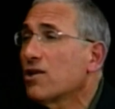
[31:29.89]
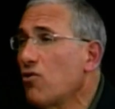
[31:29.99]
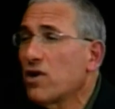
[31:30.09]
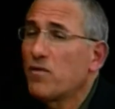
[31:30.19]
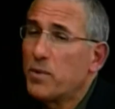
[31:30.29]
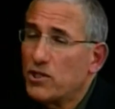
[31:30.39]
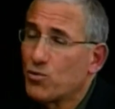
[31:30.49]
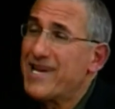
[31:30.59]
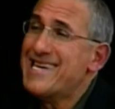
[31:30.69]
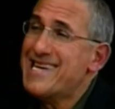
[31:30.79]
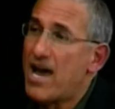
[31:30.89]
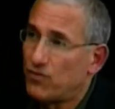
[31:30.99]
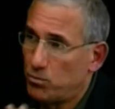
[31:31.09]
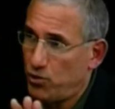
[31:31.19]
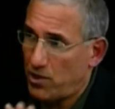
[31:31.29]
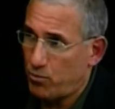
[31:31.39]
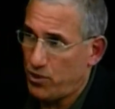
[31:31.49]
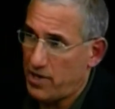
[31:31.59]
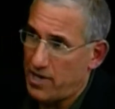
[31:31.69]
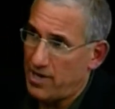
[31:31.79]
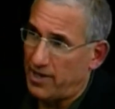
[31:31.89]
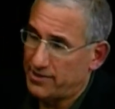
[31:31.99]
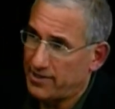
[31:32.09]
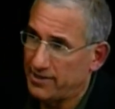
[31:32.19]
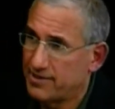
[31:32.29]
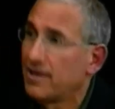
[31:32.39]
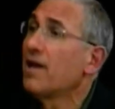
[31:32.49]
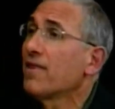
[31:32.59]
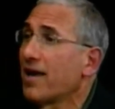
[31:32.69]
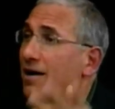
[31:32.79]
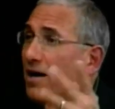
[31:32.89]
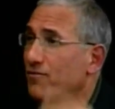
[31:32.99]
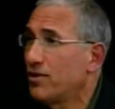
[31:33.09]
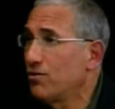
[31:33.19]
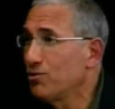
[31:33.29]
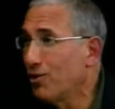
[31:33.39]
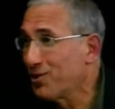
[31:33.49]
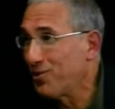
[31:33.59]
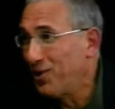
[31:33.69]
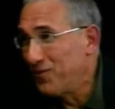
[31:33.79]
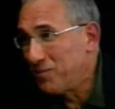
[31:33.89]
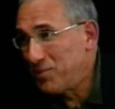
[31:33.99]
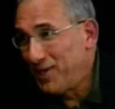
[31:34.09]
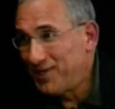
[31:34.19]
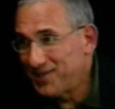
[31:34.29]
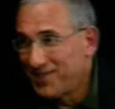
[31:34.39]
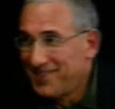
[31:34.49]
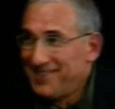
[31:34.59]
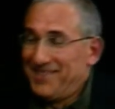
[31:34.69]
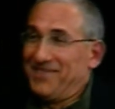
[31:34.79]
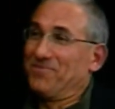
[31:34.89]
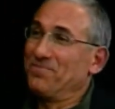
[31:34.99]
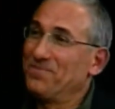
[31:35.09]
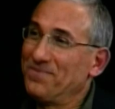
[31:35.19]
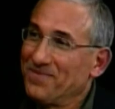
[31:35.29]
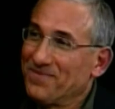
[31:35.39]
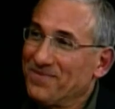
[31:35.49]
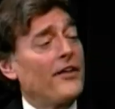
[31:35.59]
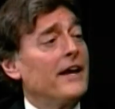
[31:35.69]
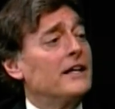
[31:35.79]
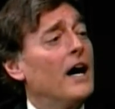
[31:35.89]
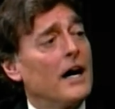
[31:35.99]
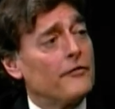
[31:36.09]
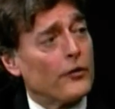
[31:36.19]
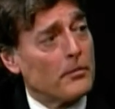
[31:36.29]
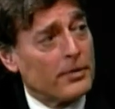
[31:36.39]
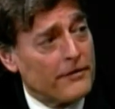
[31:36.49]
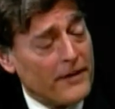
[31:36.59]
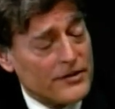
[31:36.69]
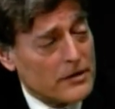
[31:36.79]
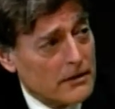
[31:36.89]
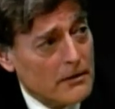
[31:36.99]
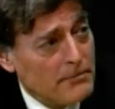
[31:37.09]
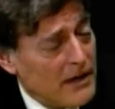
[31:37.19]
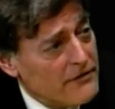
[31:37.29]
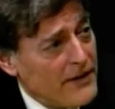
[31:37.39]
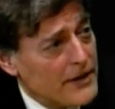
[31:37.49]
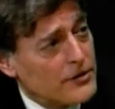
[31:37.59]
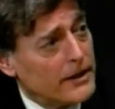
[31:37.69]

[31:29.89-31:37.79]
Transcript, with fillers: Court of Appeals would never put up with that nonsense. Thank God for the New York Court of Appeals. Well, and, and thank God for Professor Bonventre